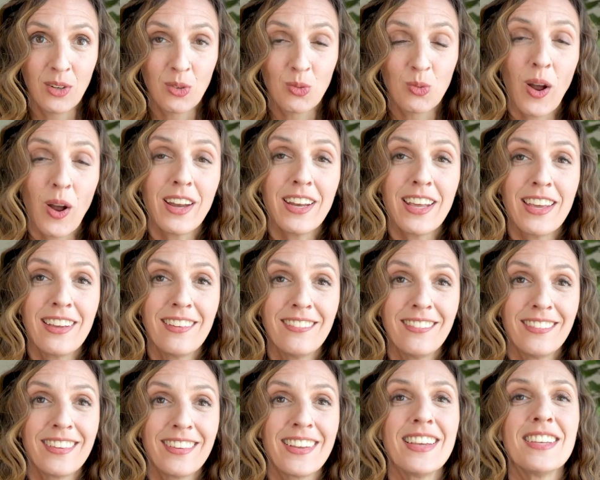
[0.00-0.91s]
Writing
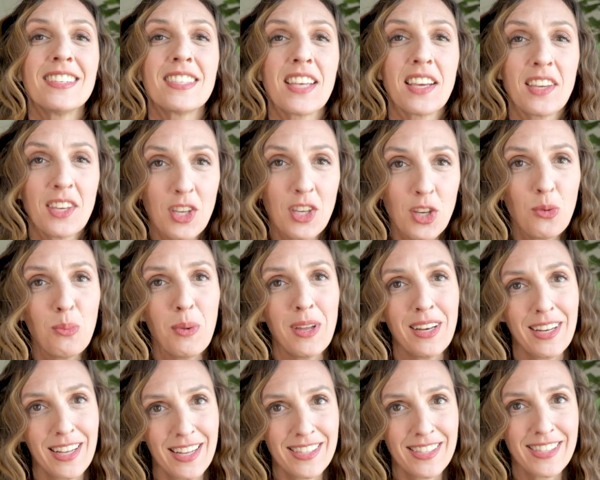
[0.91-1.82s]
is a
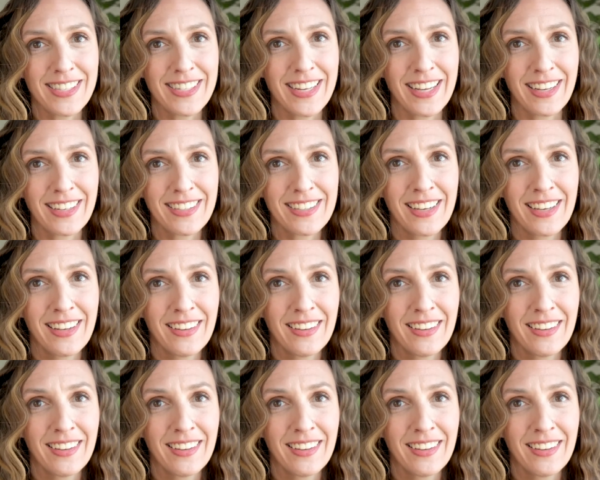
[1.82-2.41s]
human instinct."